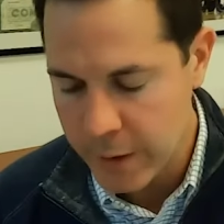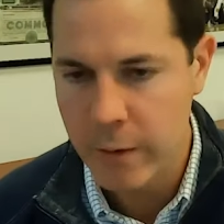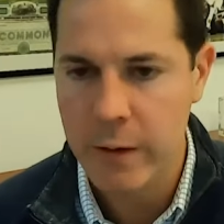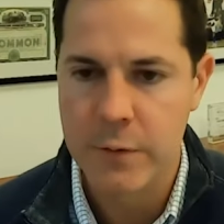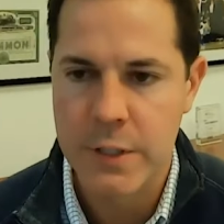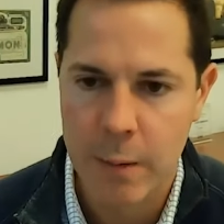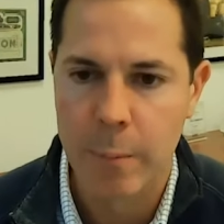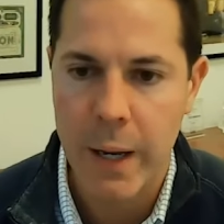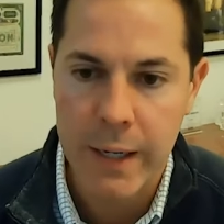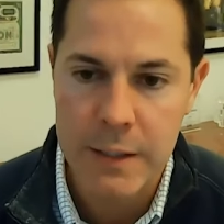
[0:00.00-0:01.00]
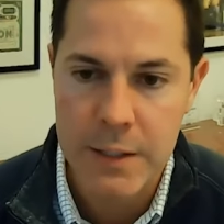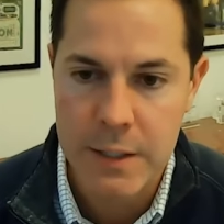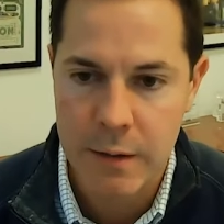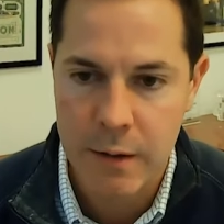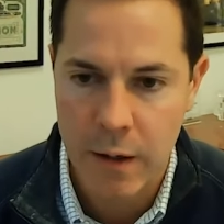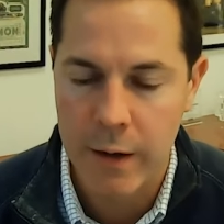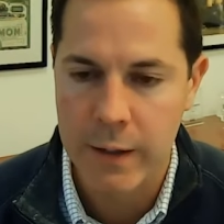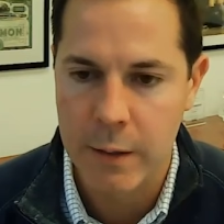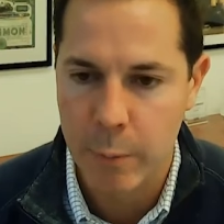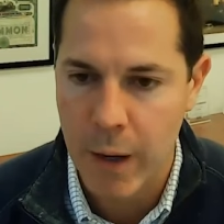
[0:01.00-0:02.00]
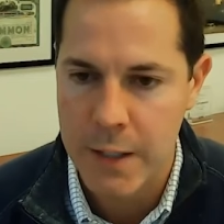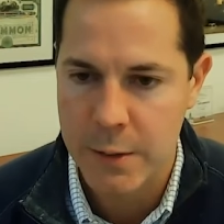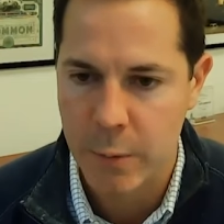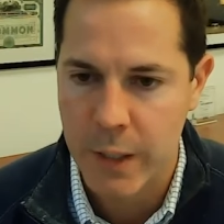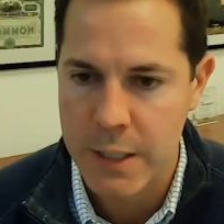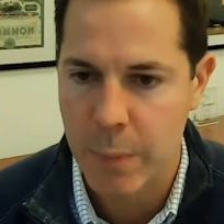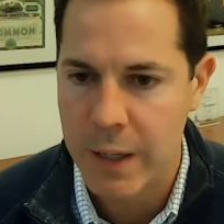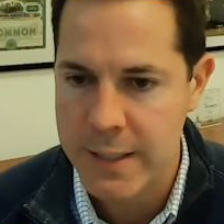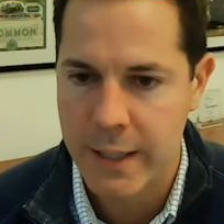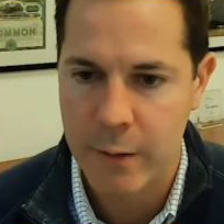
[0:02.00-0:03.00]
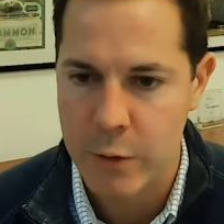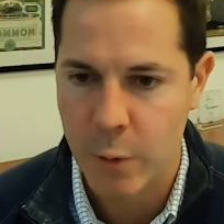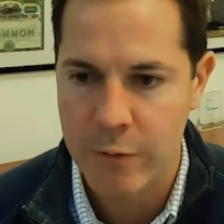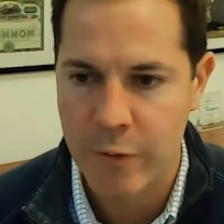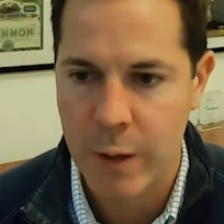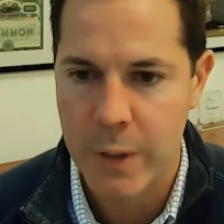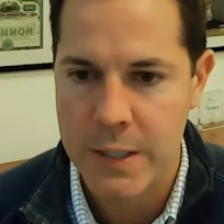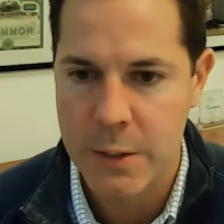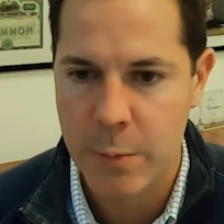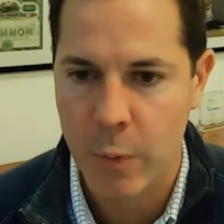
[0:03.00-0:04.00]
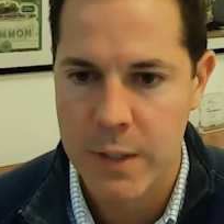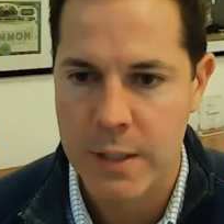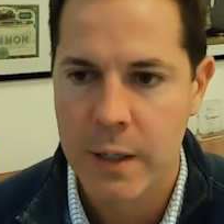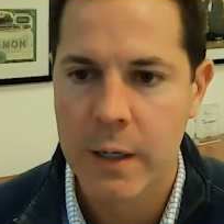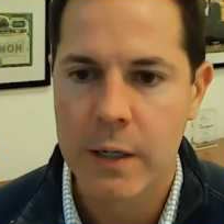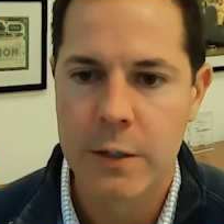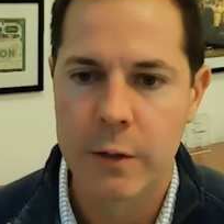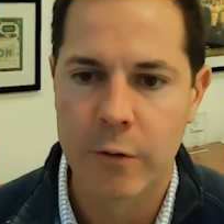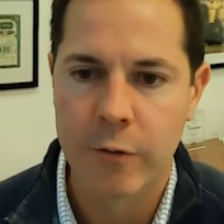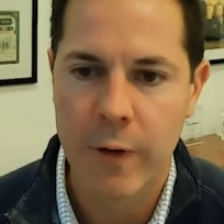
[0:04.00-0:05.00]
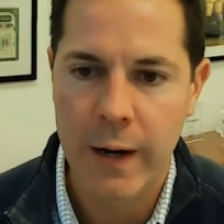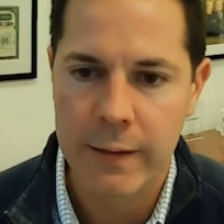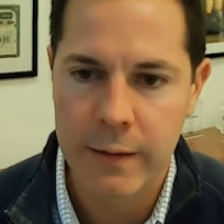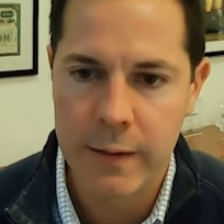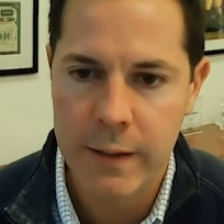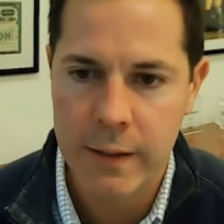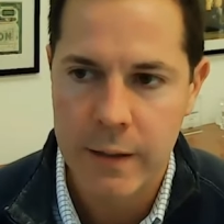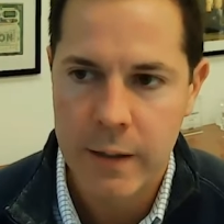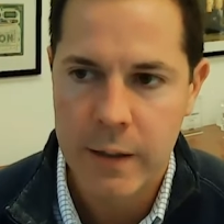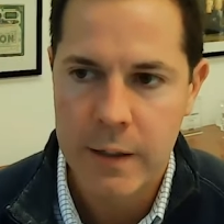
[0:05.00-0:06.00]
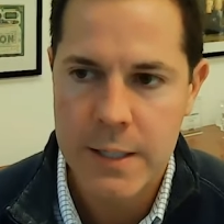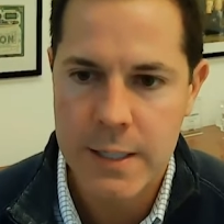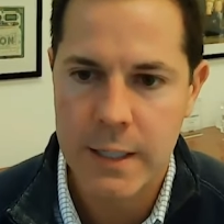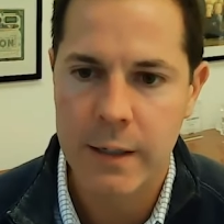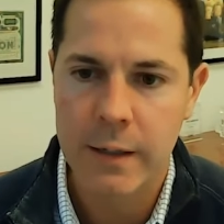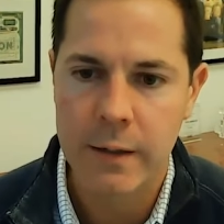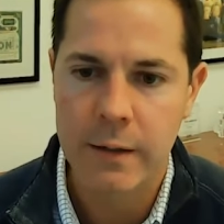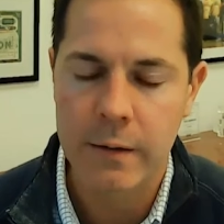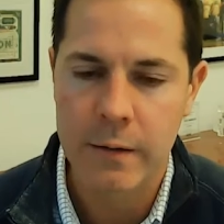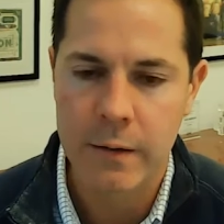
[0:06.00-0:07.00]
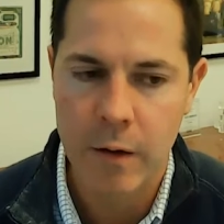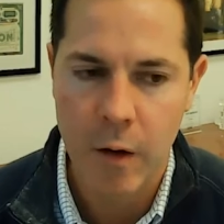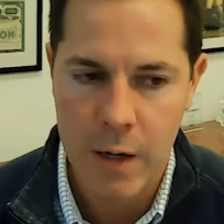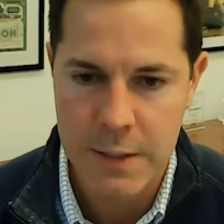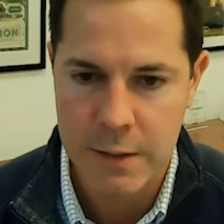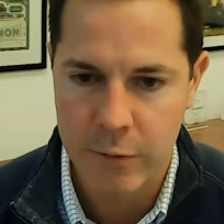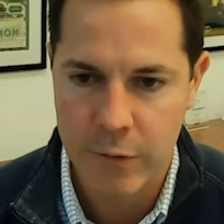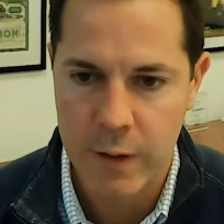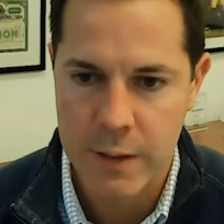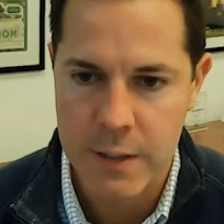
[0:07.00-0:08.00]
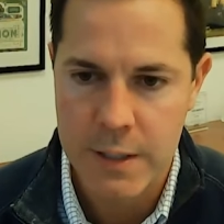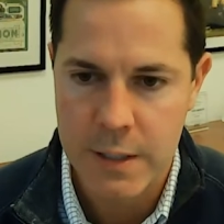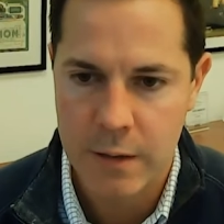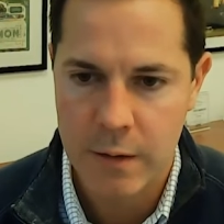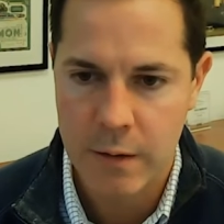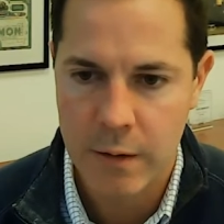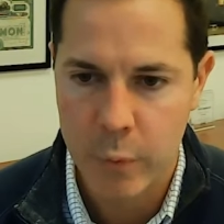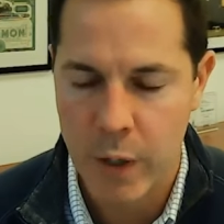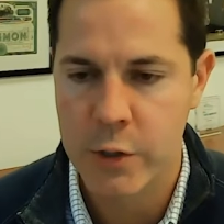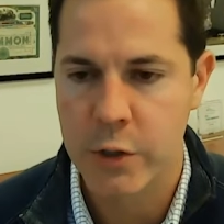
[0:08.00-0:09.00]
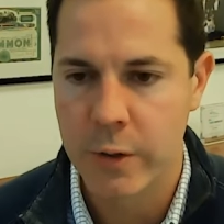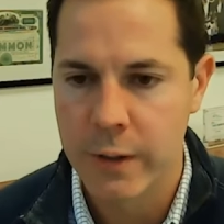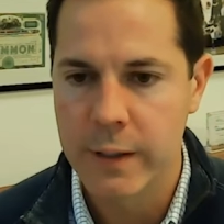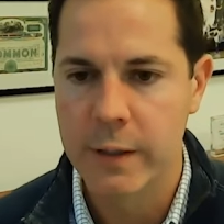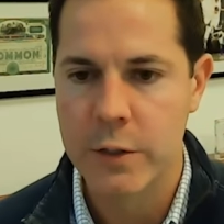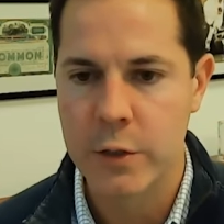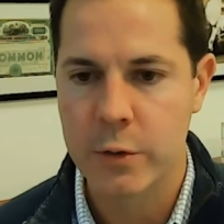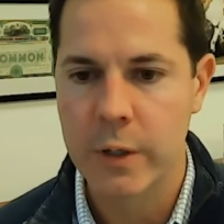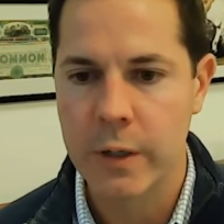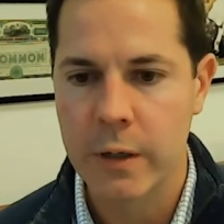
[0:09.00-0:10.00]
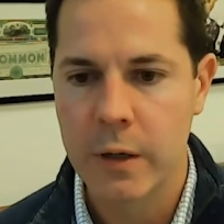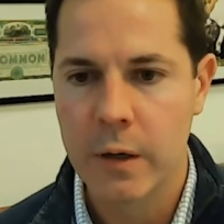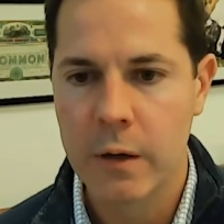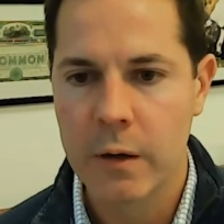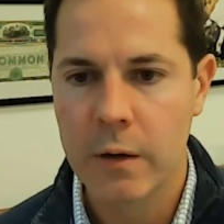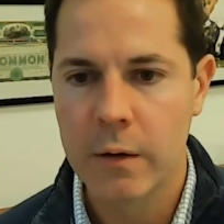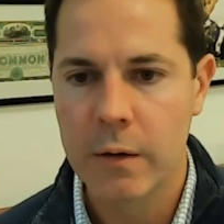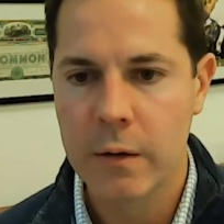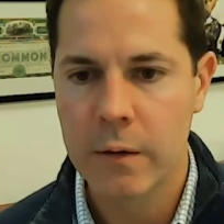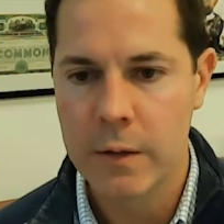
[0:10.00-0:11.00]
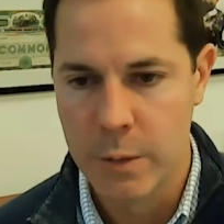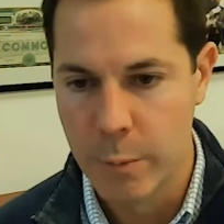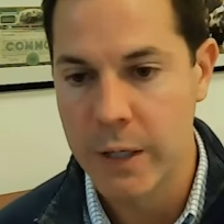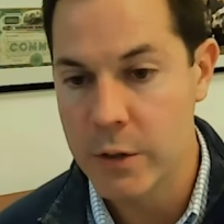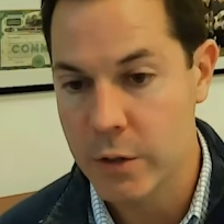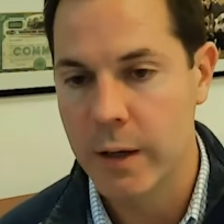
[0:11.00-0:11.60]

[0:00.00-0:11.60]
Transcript: hearing of some banks cutting deposit rates by 10 or 25 basis points. So, you're finally seeing the cost of funds pressure in the industry diminish